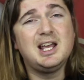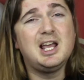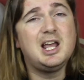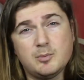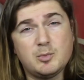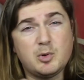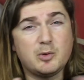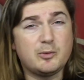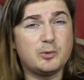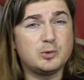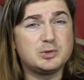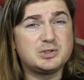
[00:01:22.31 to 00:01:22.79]

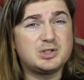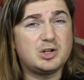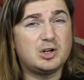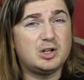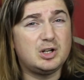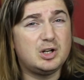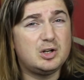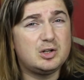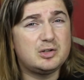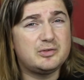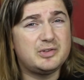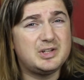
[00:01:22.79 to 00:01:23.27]
We've also got a
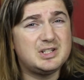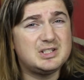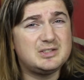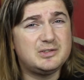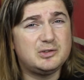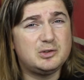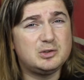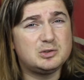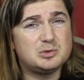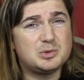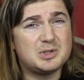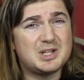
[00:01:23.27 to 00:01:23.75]
load of
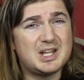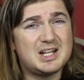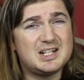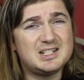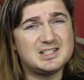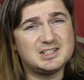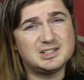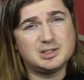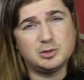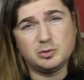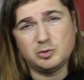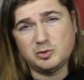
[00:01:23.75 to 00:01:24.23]
interviews with
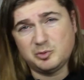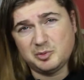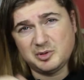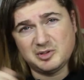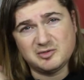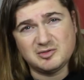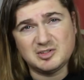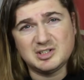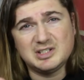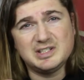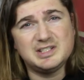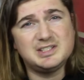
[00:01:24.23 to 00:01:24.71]
Alex that we'll be
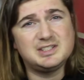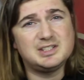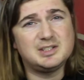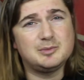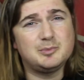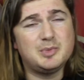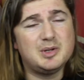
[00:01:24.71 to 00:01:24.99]
releasing